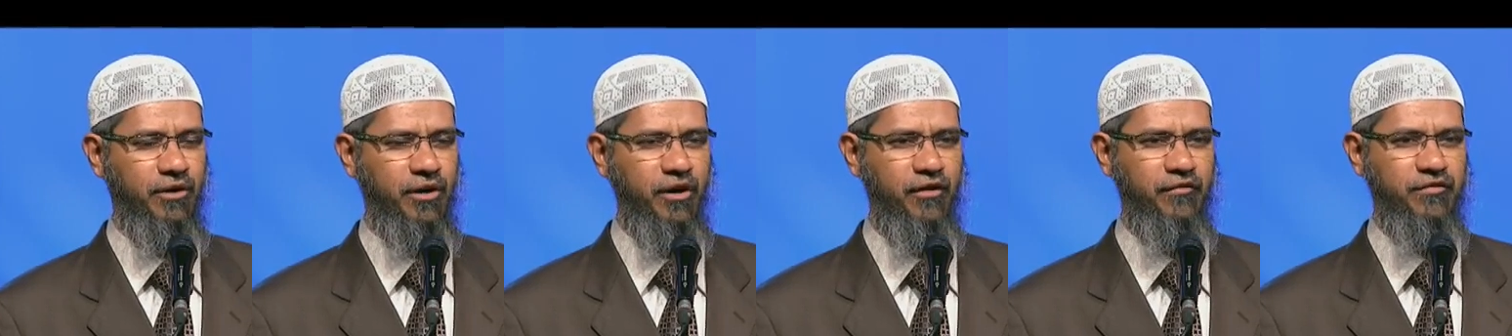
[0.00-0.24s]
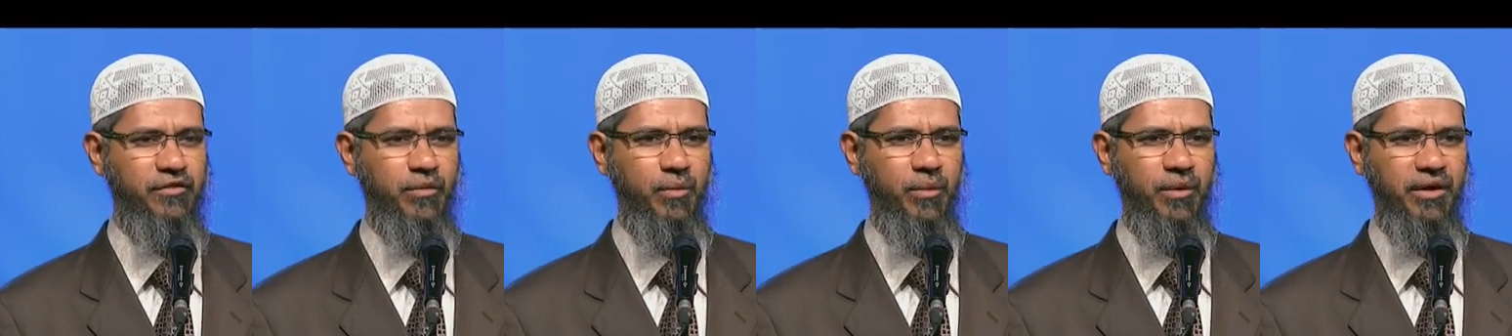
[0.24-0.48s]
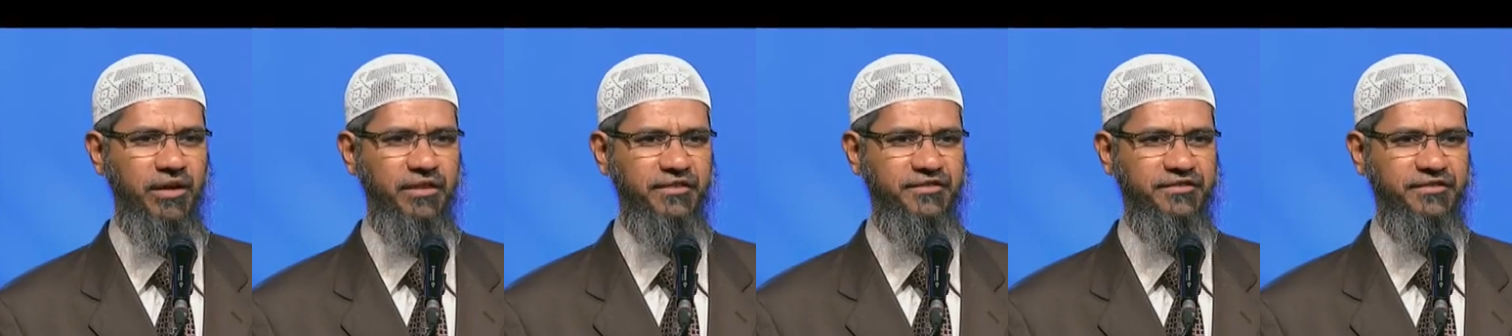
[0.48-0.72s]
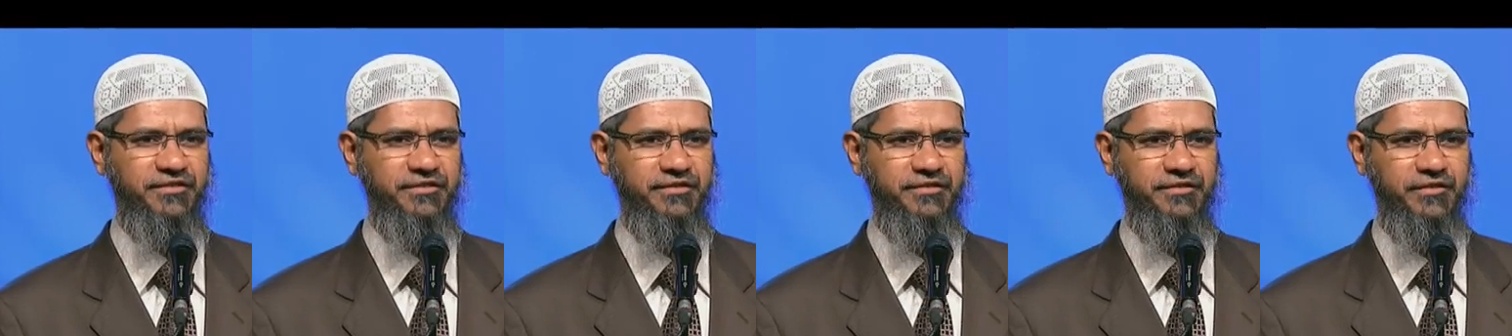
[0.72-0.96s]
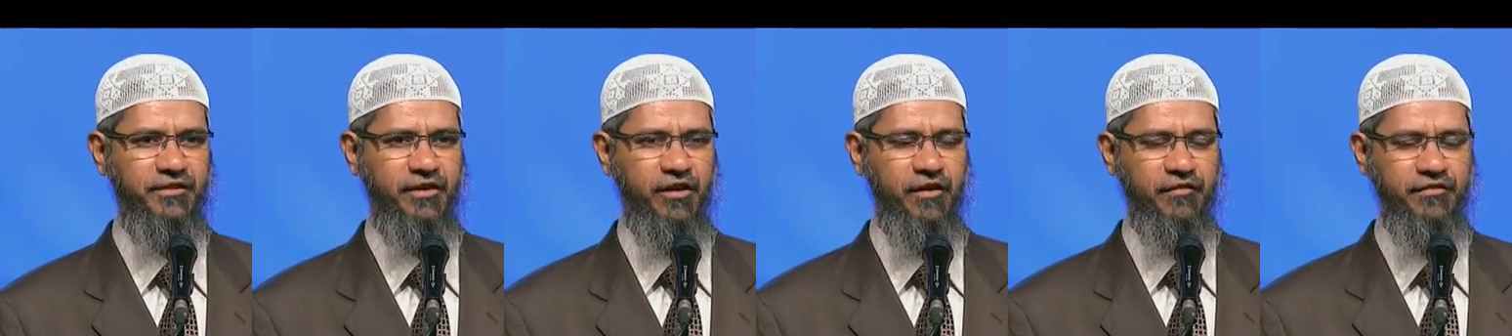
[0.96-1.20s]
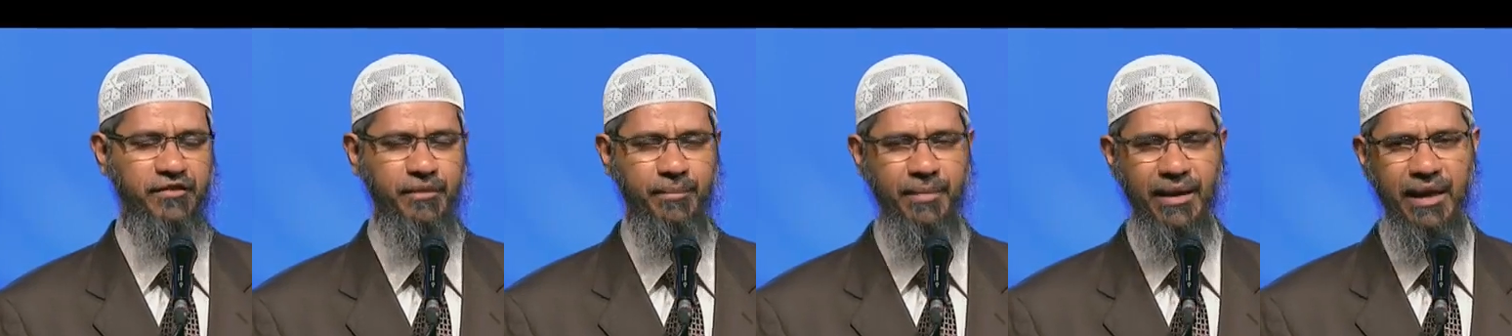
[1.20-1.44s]
of the verse
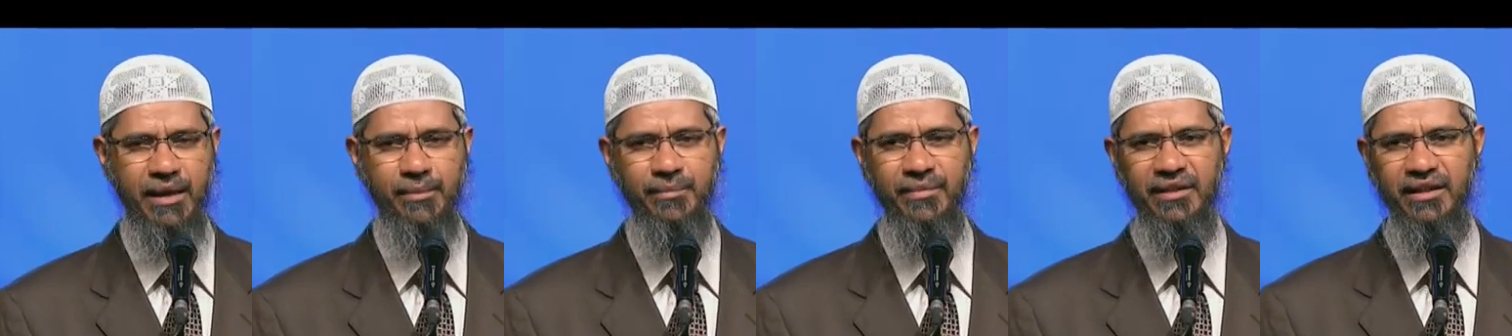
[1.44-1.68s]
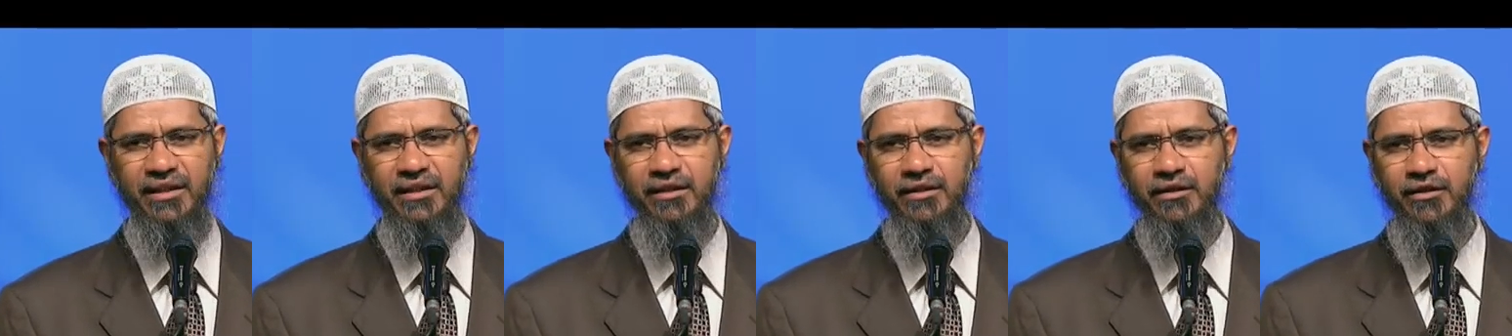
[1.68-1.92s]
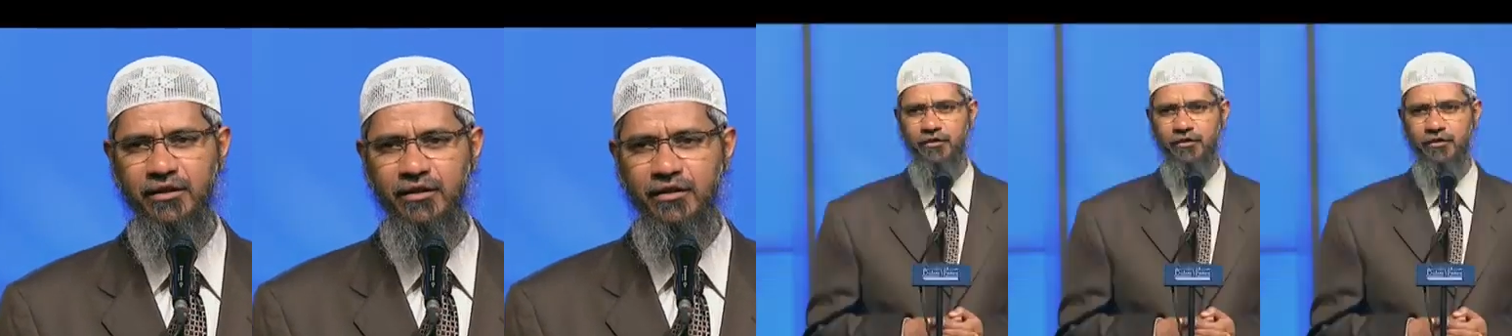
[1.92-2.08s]
of the Bible